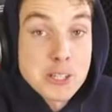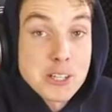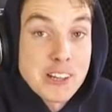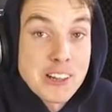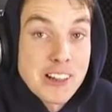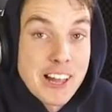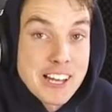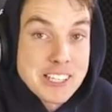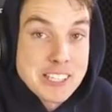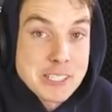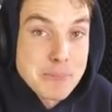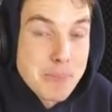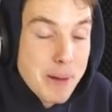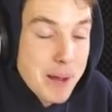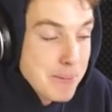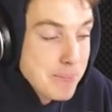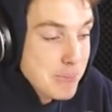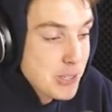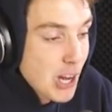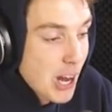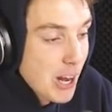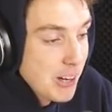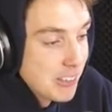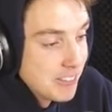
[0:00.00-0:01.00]
to the LazarBeam
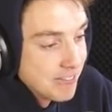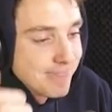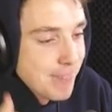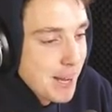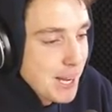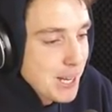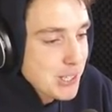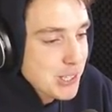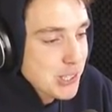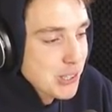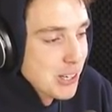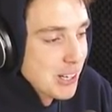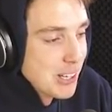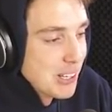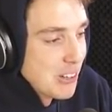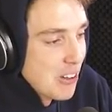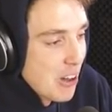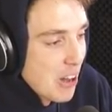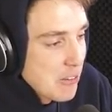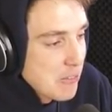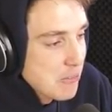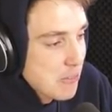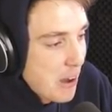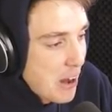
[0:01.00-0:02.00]
channel. Make sure to
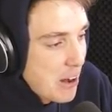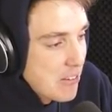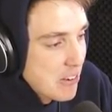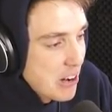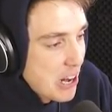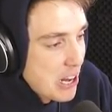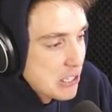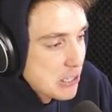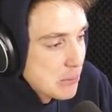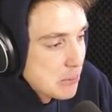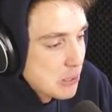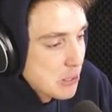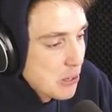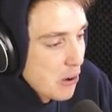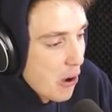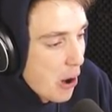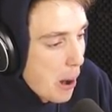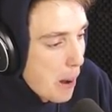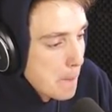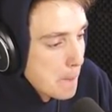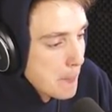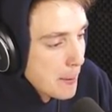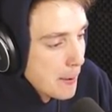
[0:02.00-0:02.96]
like, favorite, and subscribe.